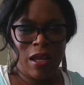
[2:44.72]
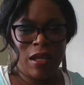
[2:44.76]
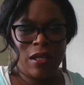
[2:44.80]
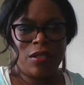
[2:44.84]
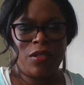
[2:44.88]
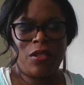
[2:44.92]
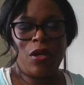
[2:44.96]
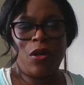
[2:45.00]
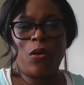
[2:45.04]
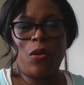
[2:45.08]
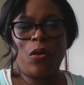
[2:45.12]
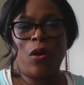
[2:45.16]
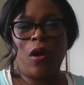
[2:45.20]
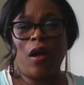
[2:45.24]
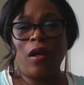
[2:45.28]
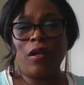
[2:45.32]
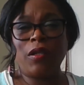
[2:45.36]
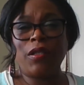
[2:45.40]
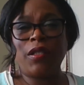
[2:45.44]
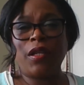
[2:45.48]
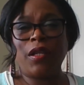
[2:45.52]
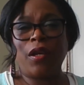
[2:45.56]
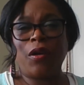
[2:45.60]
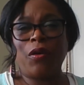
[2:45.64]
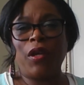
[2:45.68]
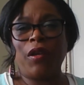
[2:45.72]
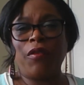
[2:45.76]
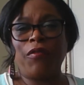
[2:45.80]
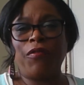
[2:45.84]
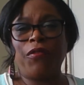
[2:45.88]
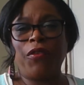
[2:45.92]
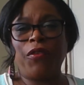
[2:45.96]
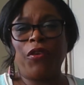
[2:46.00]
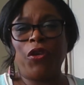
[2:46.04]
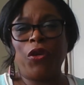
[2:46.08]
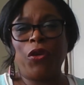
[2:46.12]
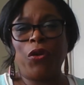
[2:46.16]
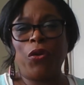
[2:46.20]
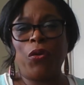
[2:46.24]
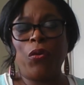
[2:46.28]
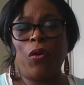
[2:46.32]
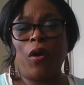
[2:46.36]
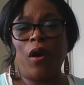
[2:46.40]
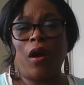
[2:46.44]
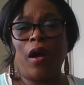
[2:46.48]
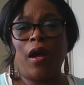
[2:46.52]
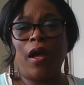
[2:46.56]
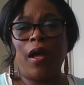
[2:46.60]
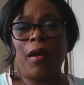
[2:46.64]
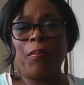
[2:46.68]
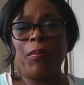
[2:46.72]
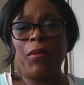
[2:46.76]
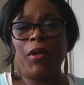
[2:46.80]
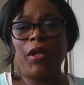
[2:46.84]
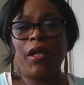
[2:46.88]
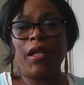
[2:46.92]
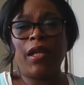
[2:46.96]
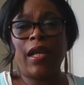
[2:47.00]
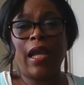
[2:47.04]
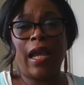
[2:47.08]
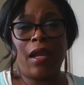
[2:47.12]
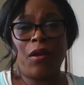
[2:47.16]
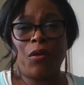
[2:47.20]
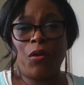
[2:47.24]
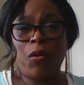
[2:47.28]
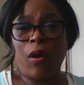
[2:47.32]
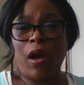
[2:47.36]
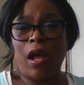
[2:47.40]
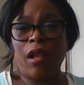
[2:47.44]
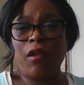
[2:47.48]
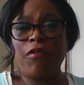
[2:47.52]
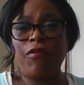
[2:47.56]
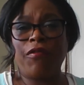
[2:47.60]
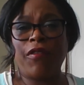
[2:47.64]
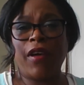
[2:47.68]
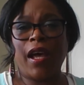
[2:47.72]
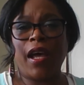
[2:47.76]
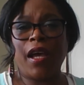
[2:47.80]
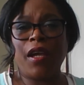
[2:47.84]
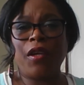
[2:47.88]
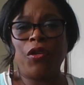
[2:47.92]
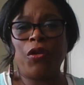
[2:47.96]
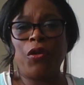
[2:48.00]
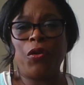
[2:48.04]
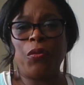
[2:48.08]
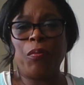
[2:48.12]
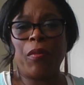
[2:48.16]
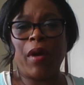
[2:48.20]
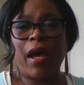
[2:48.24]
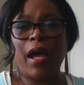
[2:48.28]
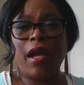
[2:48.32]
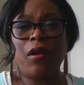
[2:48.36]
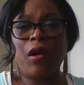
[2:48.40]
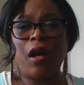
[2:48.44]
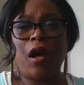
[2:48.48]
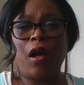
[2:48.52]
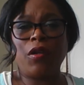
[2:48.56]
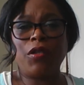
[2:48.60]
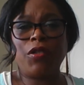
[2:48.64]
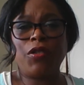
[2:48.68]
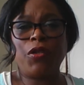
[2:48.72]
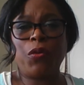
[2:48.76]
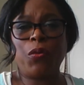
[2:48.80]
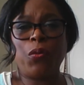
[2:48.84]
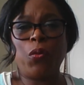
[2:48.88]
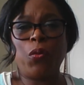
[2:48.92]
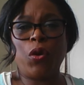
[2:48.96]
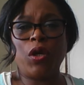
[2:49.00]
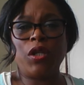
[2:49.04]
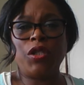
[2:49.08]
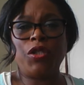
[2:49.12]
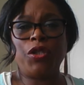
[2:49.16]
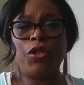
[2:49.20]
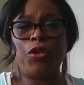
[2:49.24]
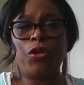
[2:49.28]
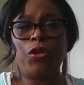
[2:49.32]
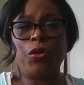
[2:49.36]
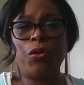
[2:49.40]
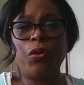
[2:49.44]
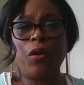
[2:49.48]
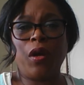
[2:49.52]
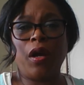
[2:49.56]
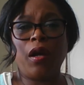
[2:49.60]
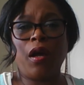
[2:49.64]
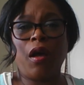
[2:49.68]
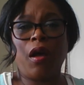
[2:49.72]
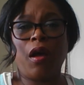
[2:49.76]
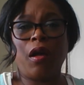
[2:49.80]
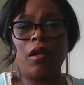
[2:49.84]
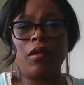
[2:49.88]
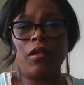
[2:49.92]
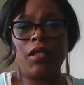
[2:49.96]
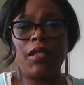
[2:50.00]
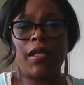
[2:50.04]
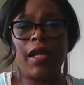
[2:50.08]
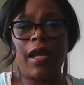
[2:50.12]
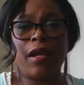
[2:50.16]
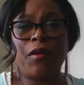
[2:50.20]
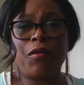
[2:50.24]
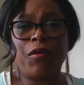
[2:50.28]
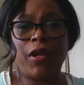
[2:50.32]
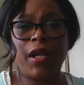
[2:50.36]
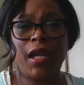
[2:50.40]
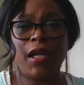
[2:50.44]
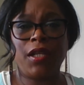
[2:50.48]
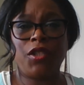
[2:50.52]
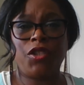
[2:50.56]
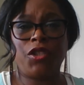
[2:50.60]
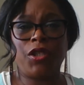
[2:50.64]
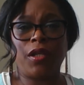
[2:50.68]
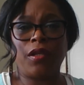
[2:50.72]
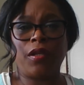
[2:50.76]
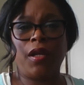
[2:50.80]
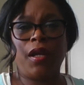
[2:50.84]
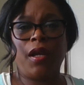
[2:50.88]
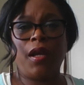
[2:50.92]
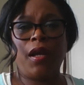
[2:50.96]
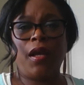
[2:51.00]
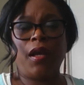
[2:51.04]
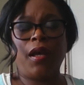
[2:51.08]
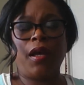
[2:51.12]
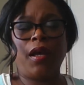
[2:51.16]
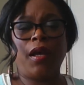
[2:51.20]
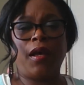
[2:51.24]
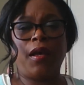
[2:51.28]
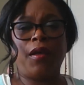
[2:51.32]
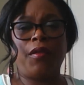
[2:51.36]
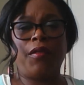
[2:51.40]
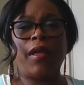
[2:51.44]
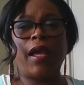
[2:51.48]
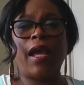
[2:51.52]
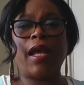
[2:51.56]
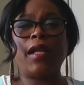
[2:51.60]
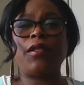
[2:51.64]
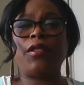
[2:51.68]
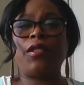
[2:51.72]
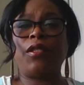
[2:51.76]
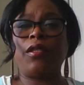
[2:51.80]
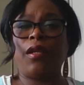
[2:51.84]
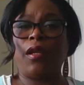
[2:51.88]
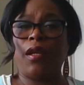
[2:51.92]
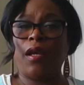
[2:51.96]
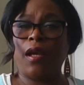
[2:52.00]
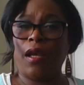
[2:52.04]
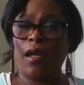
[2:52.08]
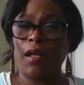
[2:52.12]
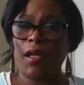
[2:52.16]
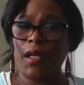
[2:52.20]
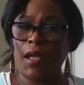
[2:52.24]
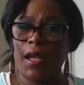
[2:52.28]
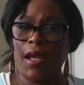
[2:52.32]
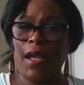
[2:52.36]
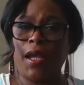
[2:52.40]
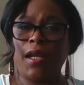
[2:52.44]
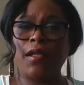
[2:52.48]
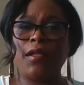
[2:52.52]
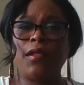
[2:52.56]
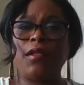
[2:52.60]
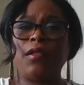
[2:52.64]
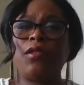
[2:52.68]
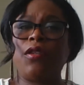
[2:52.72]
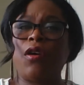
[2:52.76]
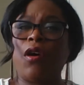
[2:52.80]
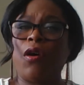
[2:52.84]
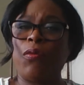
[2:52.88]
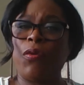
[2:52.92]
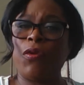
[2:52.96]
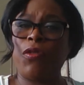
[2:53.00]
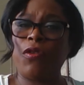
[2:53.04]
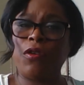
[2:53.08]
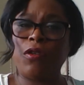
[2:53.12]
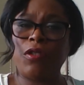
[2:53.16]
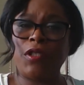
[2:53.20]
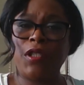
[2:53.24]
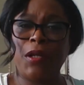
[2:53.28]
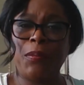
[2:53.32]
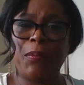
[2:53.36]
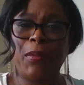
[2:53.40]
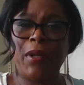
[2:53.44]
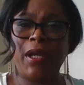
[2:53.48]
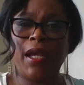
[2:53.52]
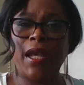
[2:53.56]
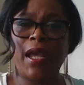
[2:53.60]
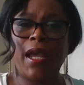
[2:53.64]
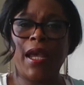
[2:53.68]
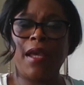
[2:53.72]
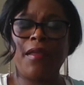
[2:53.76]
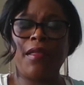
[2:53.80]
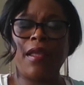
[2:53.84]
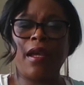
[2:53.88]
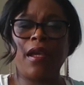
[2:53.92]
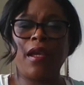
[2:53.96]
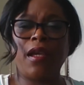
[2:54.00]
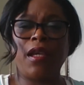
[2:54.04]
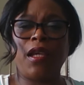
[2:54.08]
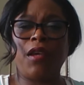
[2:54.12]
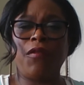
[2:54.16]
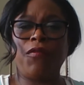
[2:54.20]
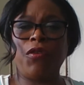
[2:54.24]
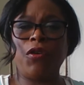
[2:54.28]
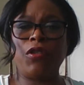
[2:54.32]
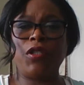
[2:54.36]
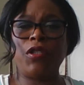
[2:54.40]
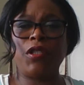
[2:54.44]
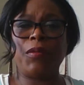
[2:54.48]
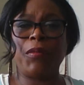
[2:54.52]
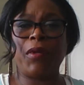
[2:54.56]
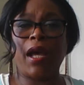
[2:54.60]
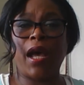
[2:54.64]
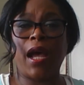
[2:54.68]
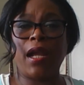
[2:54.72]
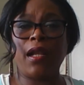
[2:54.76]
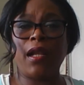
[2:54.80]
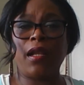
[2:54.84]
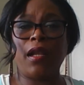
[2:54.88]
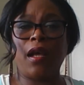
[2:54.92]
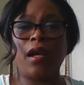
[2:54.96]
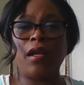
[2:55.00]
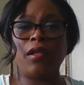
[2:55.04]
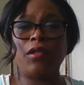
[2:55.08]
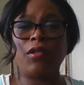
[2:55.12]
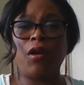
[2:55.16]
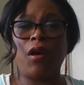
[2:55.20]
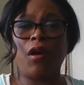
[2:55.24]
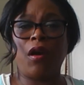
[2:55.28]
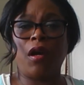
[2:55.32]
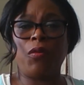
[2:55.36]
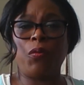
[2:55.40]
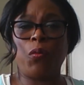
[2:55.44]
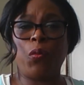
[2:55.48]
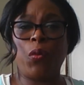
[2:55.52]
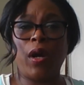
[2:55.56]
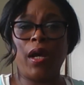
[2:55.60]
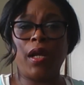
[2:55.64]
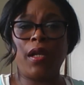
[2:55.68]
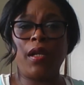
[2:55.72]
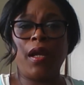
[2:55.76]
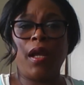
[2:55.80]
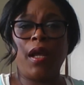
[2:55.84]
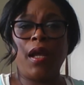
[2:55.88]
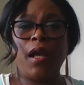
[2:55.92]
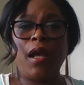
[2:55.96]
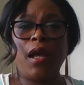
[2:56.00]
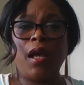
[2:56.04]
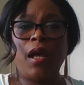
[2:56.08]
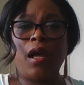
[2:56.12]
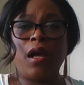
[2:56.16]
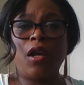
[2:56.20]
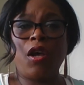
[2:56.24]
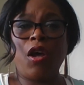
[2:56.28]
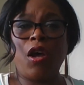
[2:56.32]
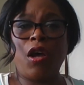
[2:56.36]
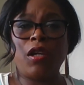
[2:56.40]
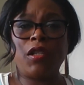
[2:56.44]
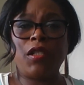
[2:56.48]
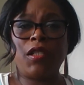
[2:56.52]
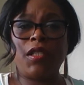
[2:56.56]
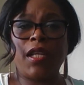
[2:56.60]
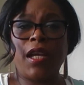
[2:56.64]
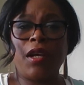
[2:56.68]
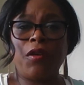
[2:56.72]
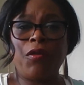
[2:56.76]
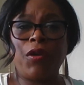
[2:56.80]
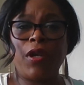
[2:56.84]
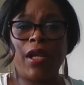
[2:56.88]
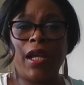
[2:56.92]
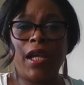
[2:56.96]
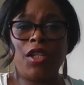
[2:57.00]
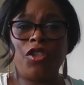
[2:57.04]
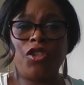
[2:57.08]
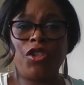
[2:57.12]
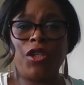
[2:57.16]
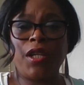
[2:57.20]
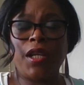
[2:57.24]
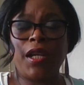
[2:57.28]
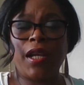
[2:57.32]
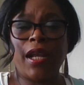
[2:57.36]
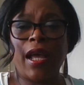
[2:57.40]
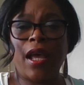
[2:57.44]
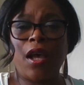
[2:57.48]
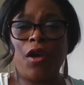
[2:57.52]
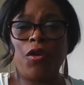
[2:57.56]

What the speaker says: So also, if you can qualify, you might also want to do a cost segregation. That's again, talk with your CPA that can give you some guidelines on what a cost segregation and